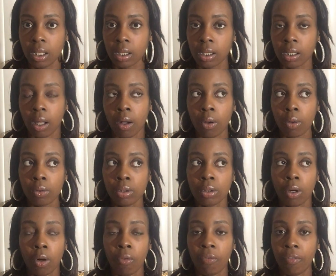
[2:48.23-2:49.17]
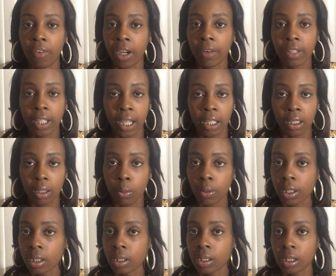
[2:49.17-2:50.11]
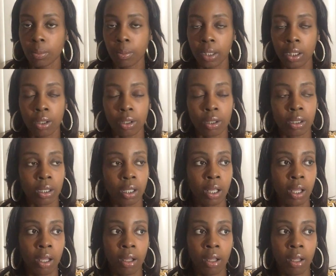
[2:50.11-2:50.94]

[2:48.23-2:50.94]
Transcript: So, very eloquent speakers,